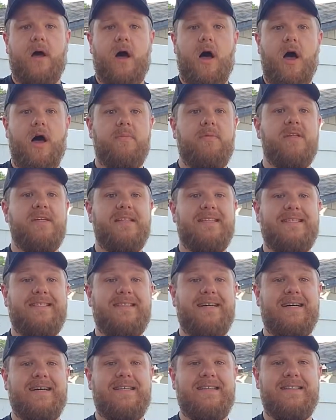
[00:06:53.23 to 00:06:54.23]
Omlet
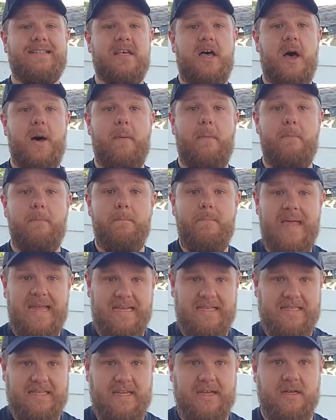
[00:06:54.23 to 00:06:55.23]
does
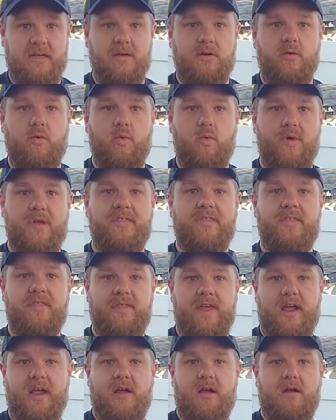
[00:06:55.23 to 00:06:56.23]
amazing with
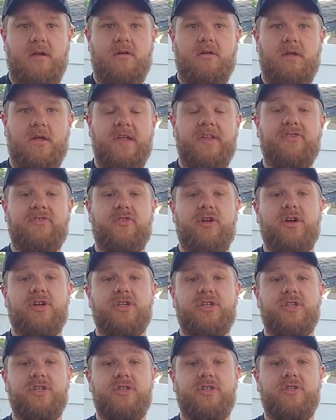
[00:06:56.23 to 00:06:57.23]
their
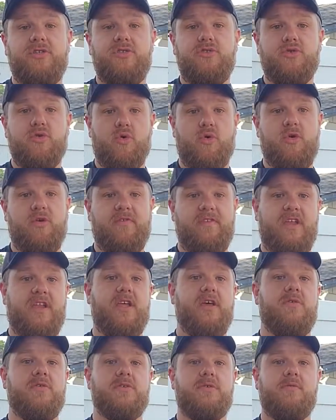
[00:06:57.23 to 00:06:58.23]
instruction tutorial
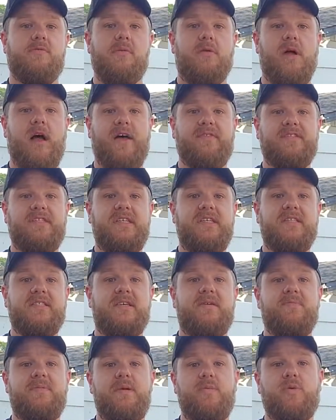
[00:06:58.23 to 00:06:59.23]
videos. I've seen
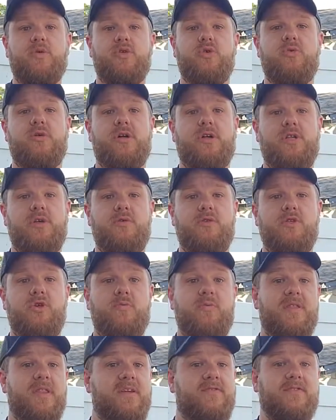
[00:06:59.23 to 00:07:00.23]
some people do it on
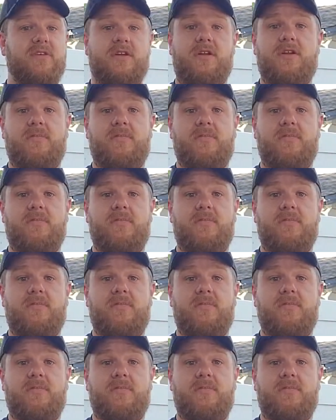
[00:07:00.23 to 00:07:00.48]
YouTube and they've done